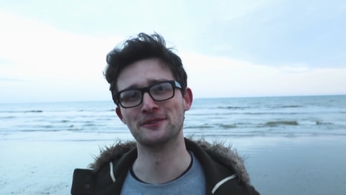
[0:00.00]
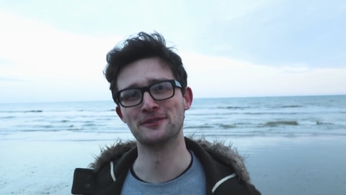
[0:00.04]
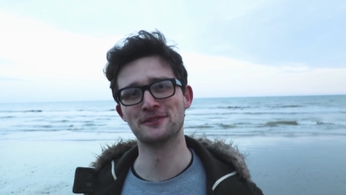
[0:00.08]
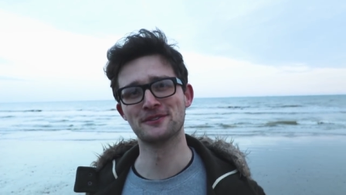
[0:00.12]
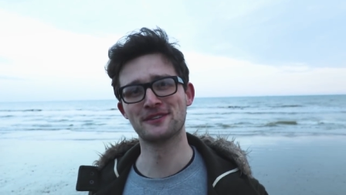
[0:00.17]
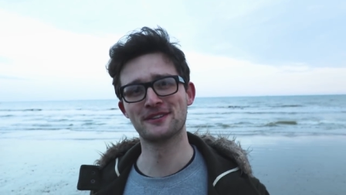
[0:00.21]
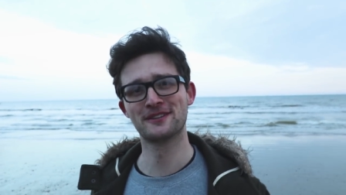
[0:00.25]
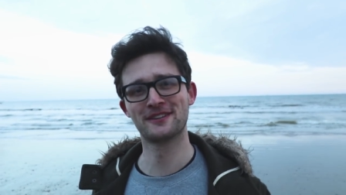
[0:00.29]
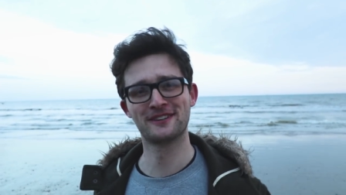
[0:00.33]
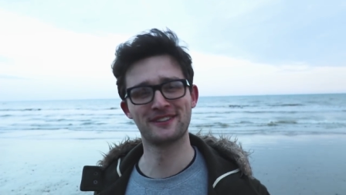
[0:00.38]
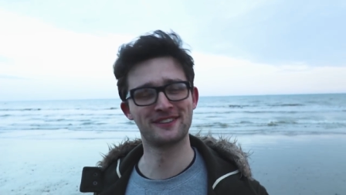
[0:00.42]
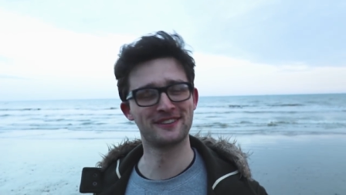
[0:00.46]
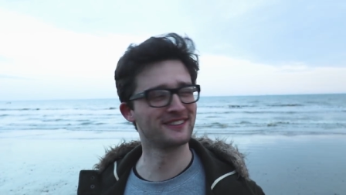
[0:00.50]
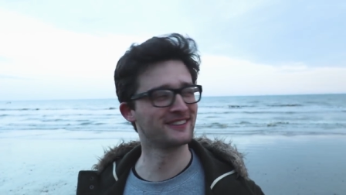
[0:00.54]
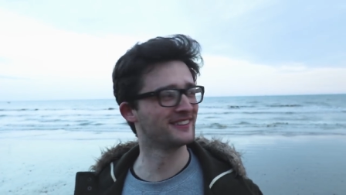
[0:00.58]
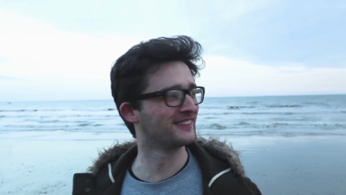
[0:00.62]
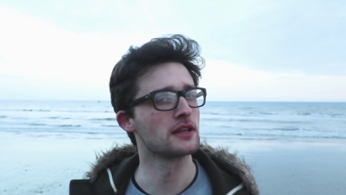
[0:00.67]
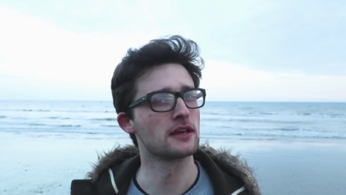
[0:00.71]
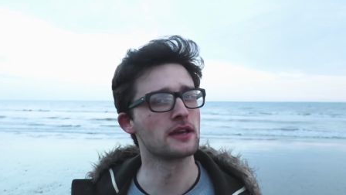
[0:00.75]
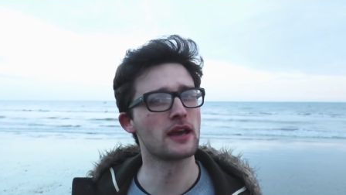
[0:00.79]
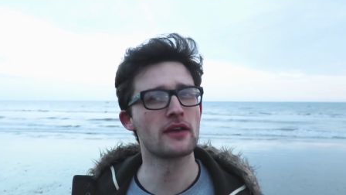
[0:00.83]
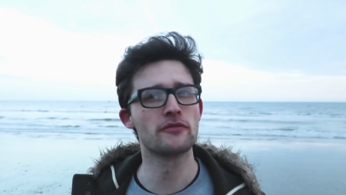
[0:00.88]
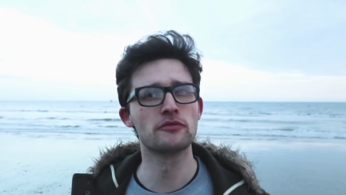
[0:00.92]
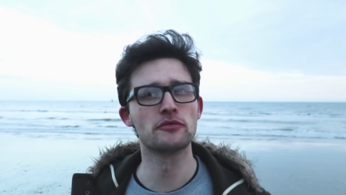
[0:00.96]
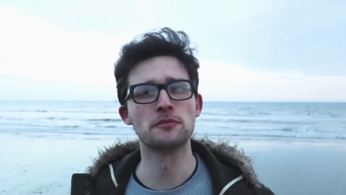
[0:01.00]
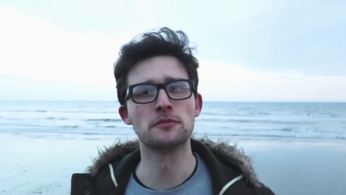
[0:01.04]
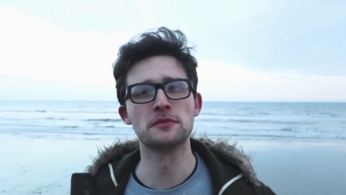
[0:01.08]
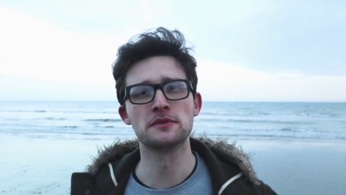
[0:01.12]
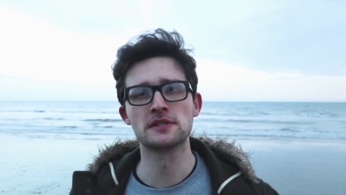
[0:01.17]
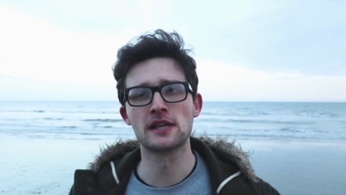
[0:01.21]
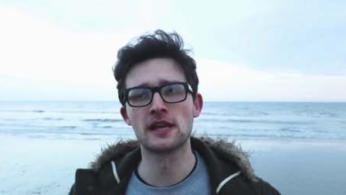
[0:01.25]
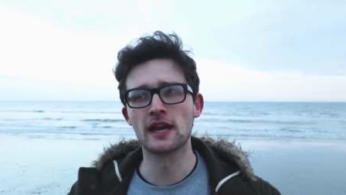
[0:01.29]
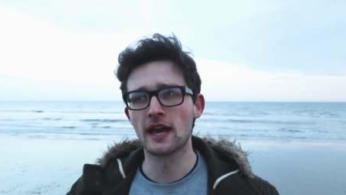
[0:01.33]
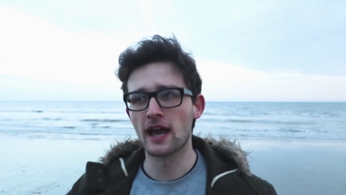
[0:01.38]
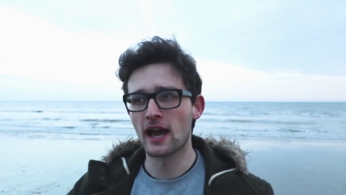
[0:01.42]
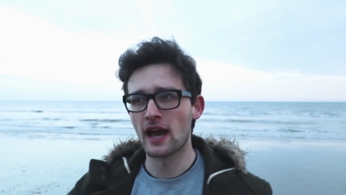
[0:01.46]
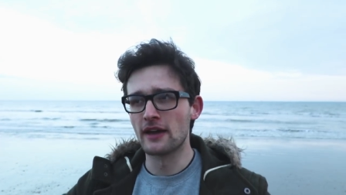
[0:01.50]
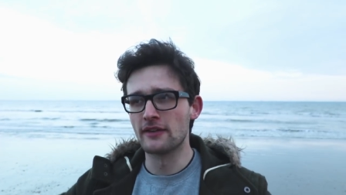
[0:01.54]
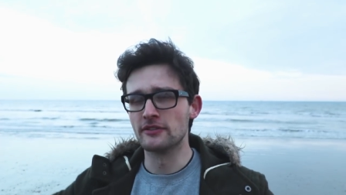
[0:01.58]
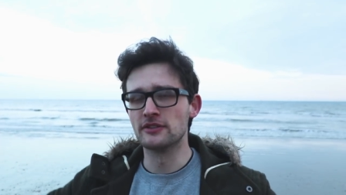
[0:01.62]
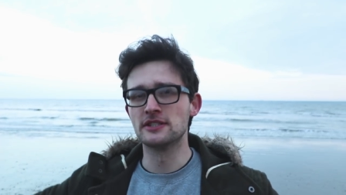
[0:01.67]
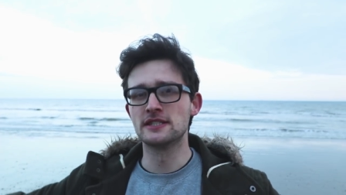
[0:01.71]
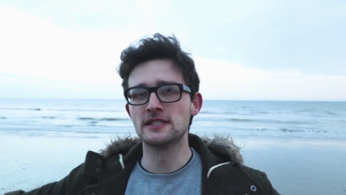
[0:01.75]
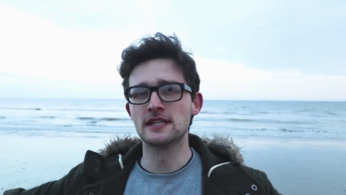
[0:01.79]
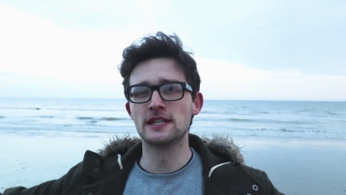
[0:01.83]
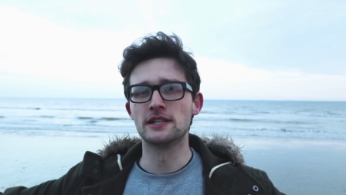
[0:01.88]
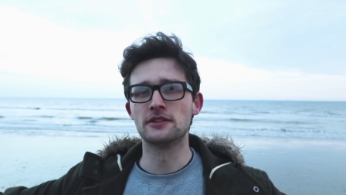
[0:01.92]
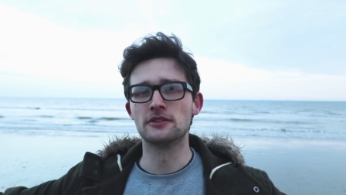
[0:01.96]
Oh my god. Yeah, everyone was like
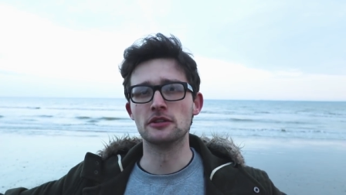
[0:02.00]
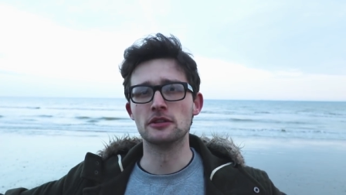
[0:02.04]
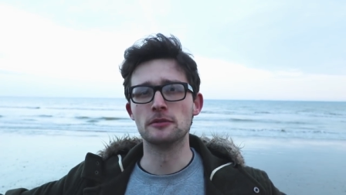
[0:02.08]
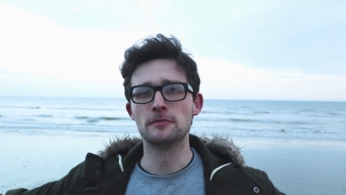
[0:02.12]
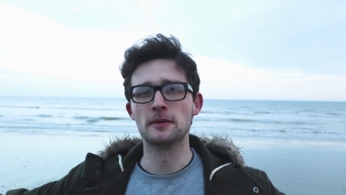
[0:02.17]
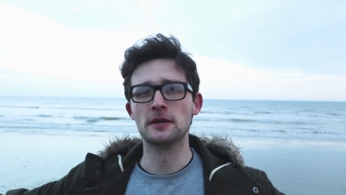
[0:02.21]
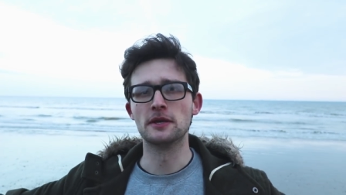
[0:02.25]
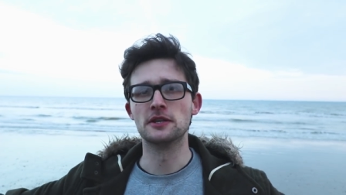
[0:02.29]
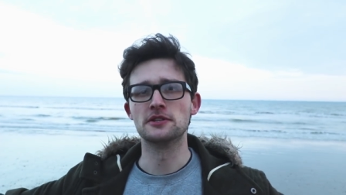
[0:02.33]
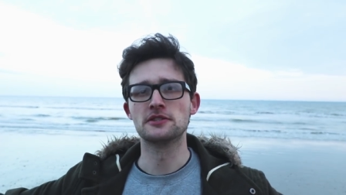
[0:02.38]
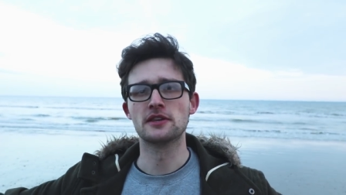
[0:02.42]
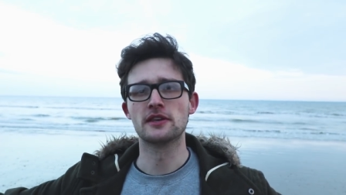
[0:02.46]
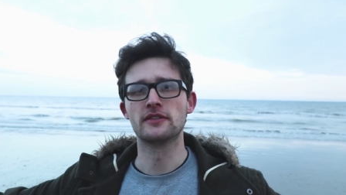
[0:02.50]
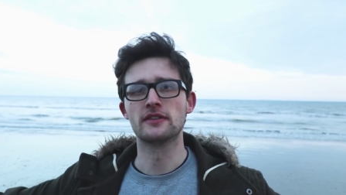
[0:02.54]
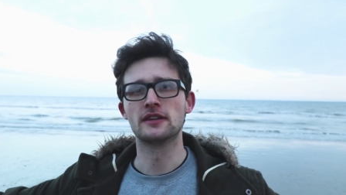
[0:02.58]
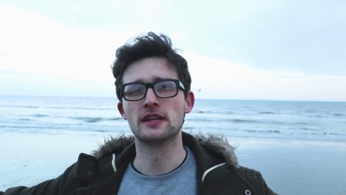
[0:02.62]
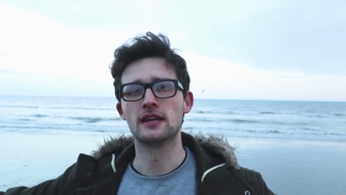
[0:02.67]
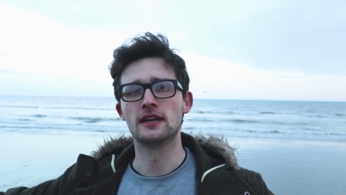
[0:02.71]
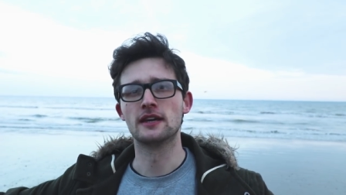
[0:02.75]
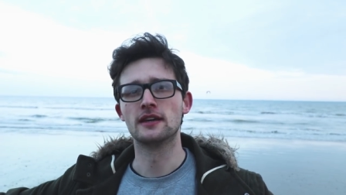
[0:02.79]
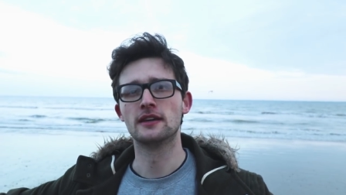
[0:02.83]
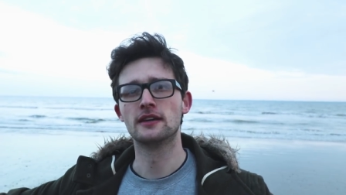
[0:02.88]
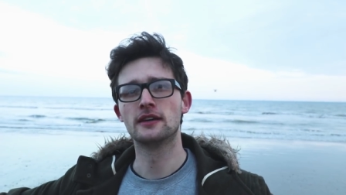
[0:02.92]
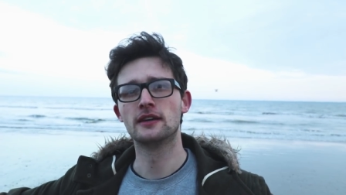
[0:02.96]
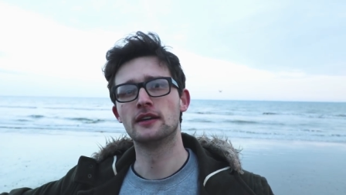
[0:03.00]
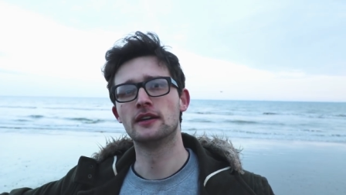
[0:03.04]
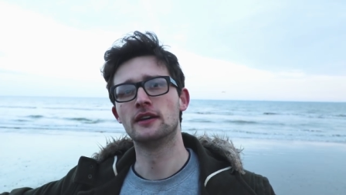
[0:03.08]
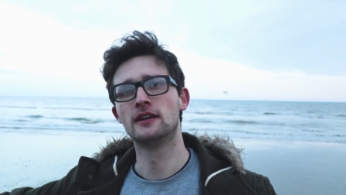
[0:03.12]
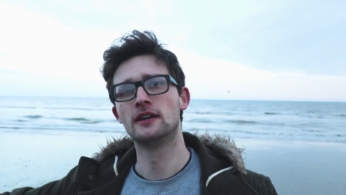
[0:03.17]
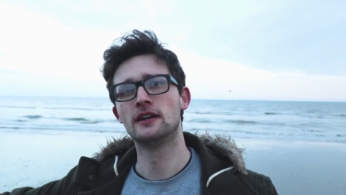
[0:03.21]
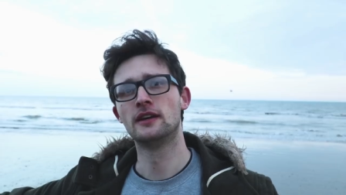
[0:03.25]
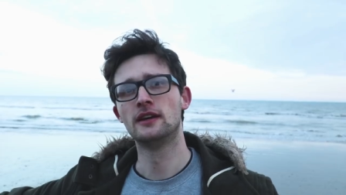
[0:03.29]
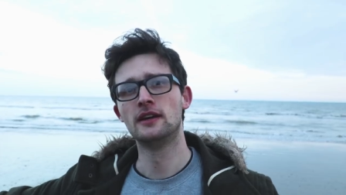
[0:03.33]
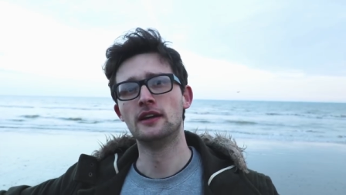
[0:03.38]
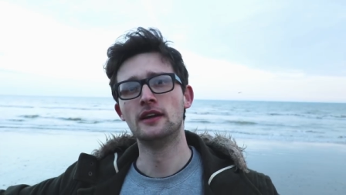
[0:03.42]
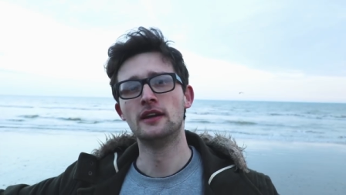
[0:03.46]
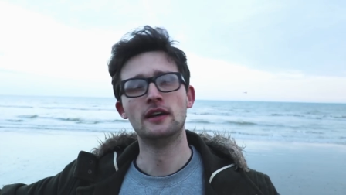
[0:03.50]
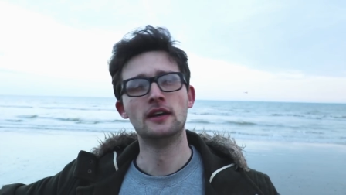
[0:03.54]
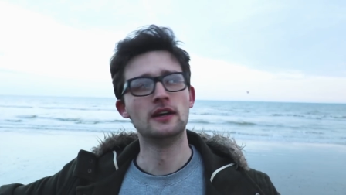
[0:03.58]
having dinner on the beach the other day. Yeah.